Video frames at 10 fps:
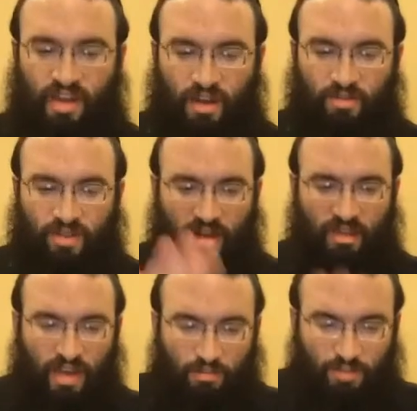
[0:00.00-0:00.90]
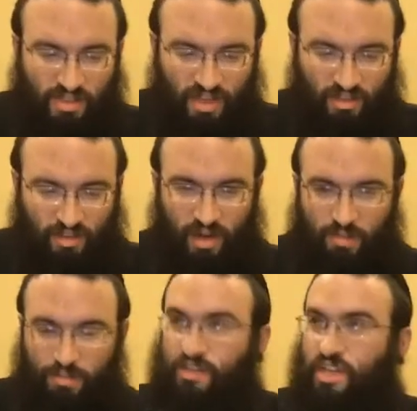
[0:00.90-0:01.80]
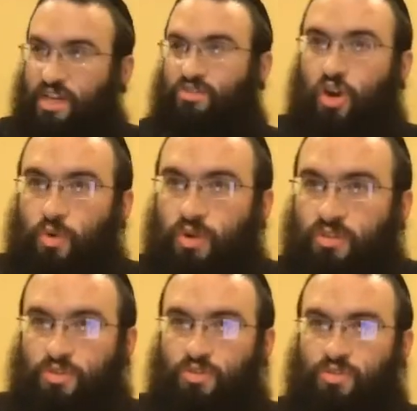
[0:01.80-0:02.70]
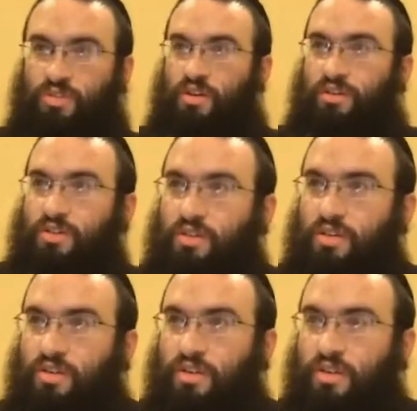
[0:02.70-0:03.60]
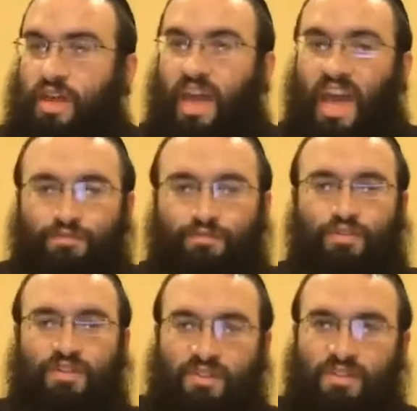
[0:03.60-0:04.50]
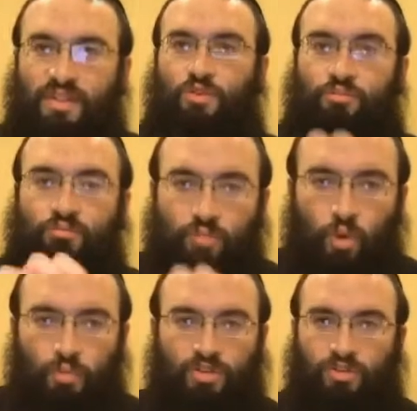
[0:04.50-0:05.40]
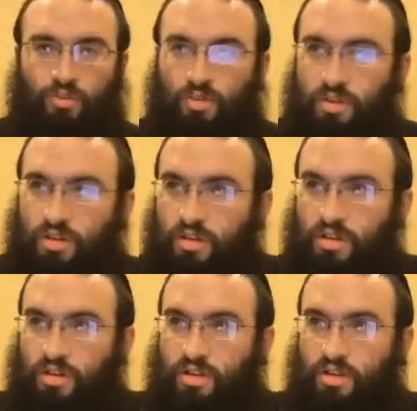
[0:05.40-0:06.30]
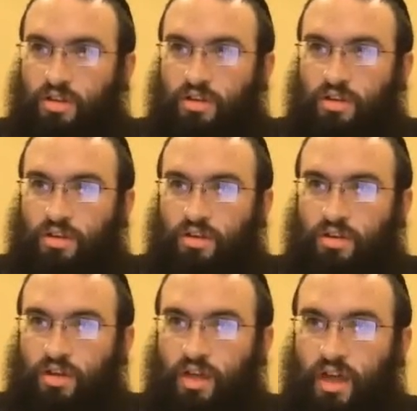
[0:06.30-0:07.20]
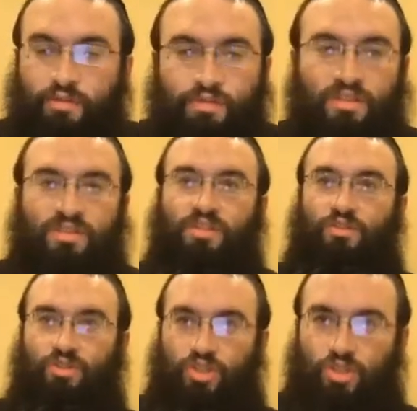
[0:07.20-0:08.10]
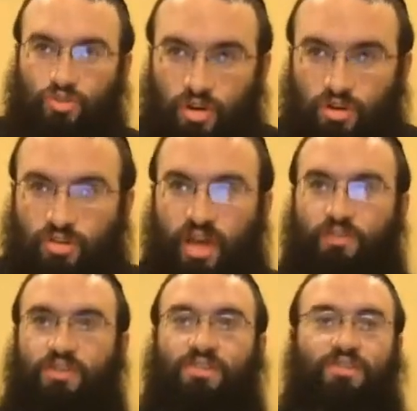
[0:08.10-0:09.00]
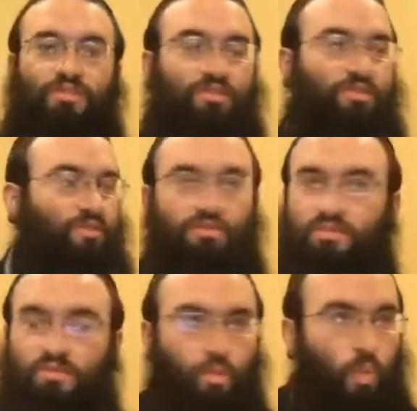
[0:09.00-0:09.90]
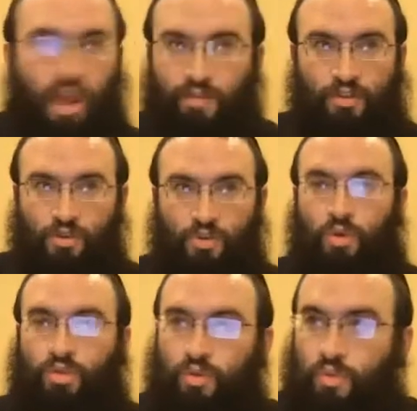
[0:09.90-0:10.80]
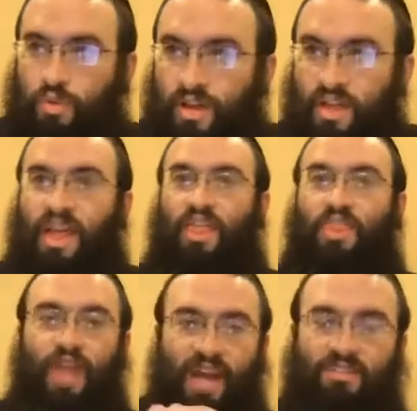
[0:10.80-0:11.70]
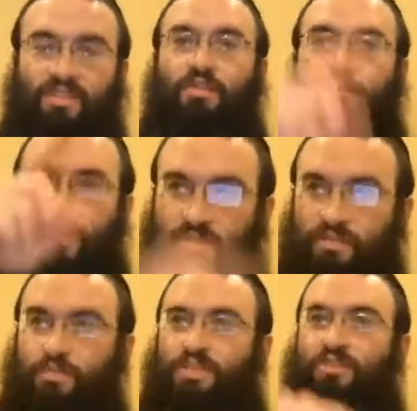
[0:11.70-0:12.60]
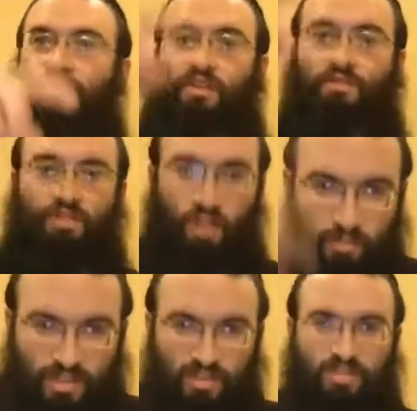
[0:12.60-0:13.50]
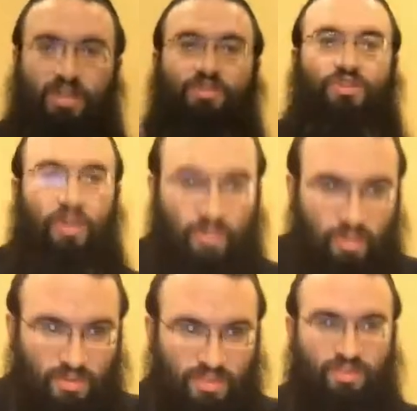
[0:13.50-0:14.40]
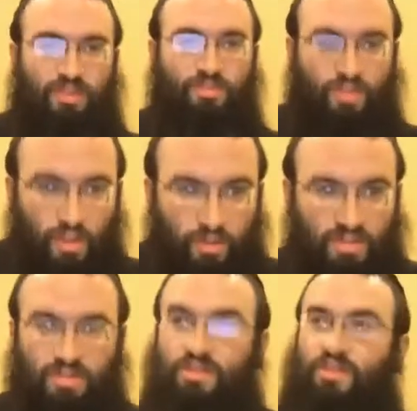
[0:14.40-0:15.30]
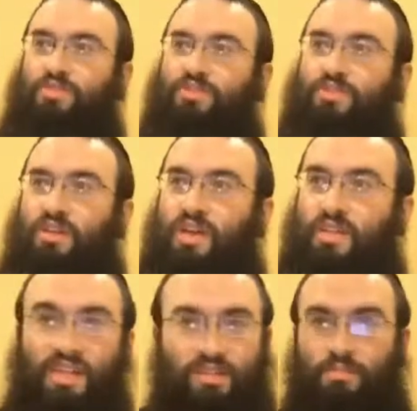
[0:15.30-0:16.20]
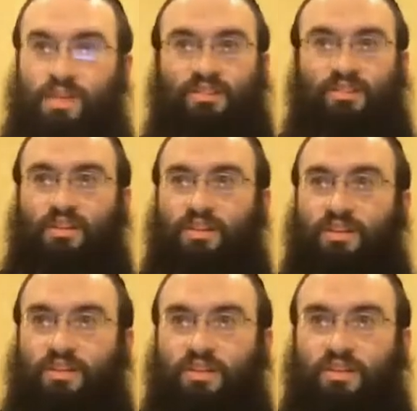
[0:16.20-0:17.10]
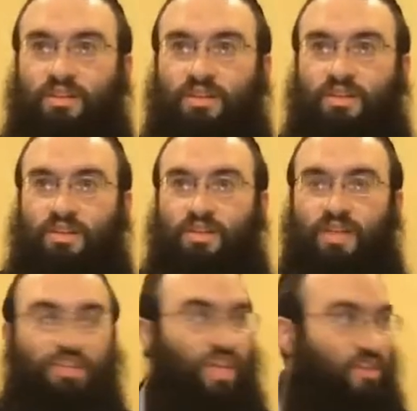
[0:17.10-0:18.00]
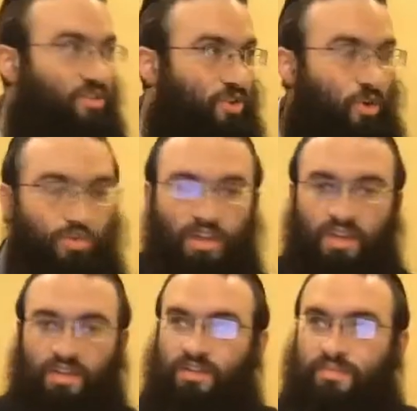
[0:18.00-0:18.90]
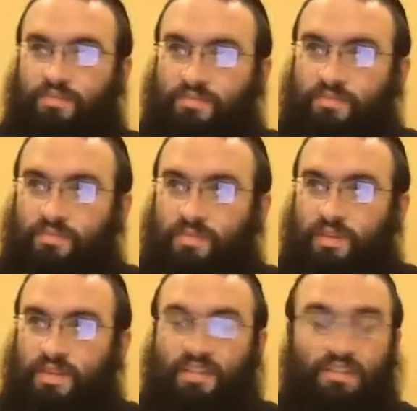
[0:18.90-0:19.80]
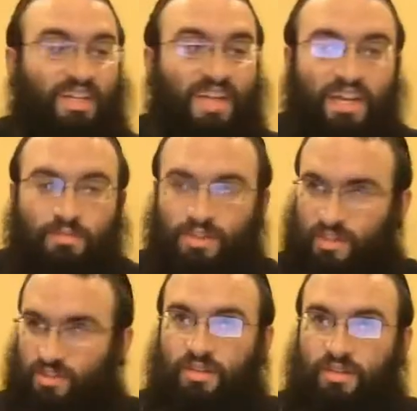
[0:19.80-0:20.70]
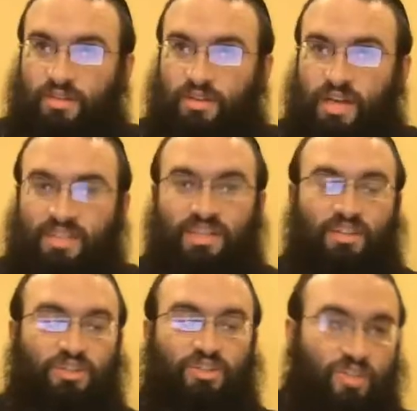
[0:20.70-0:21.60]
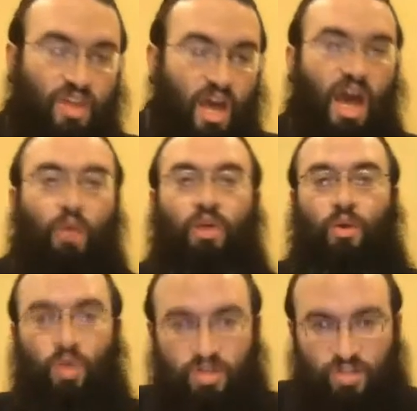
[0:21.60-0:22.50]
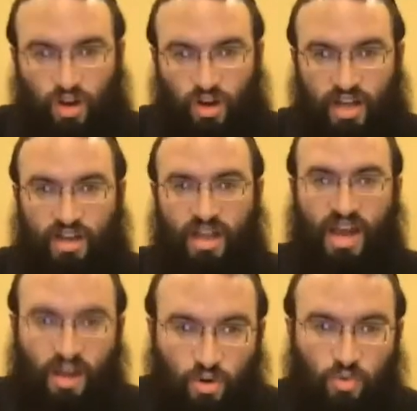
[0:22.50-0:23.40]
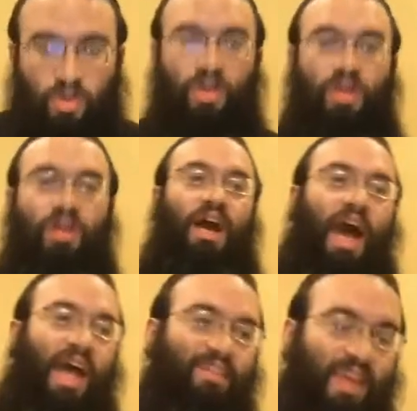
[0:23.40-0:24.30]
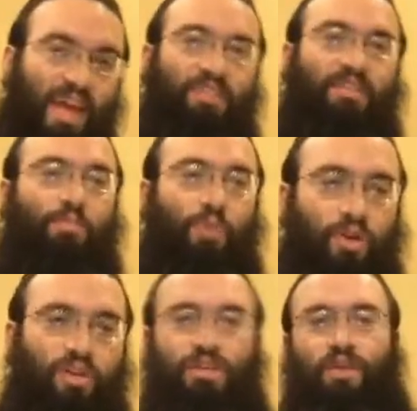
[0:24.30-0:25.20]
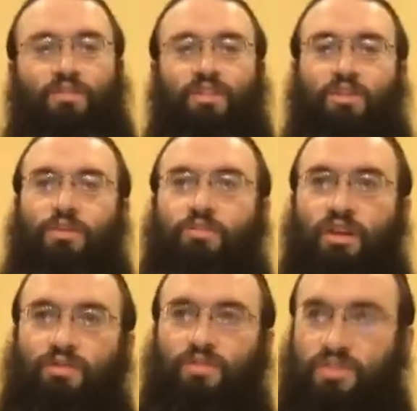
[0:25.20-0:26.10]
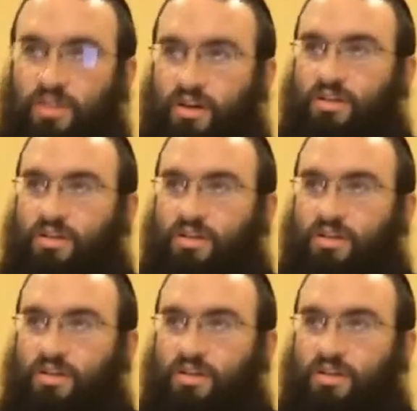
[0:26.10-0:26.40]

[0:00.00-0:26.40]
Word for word: account, 10% of my paycheck is going to tzedakah, every single moment you're at work, every single struggle, every single whatever you go through at work, that mitzvah Mesiris Nefesh, another Mesiris Nefesh, another Mesiris Nefesh, another Mesiris Nefesh. That's an amazing thing. That changes your whole day. That's a game changer. It's not just, well, I worked hard, and now at the end, I Baruch Hashem, I have a little bit of money for